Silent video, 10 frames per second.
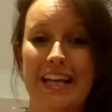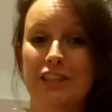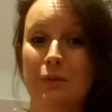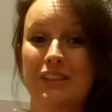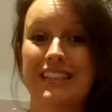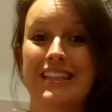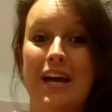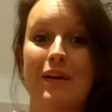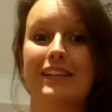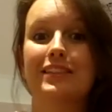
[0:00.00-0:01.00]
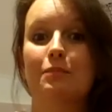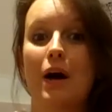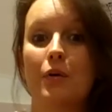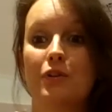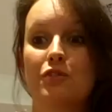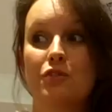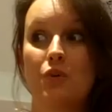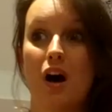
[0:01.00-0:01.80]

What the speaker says: HMRC now has the power to do